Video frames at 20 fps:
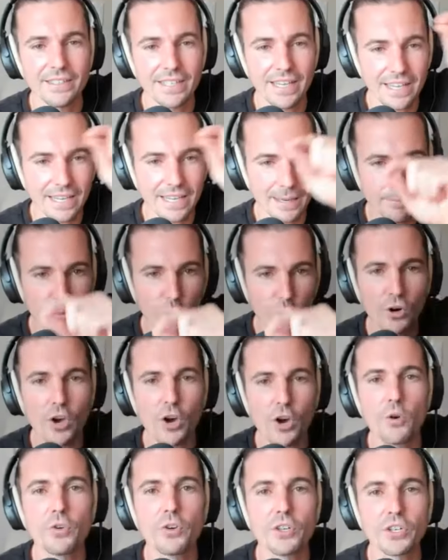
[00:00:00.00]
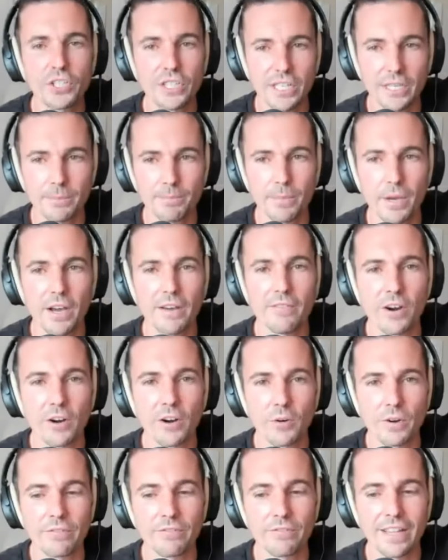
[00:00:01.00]
taking more ownership of our
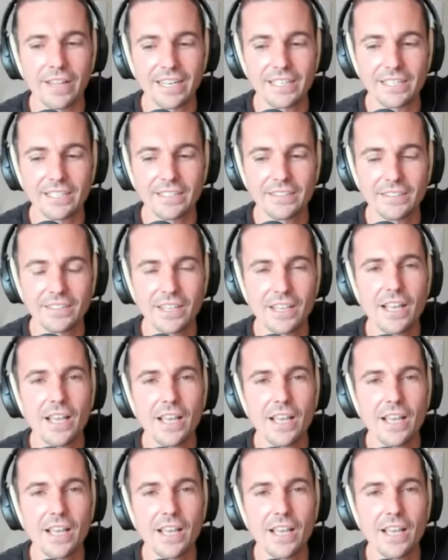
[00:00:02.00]
reflections,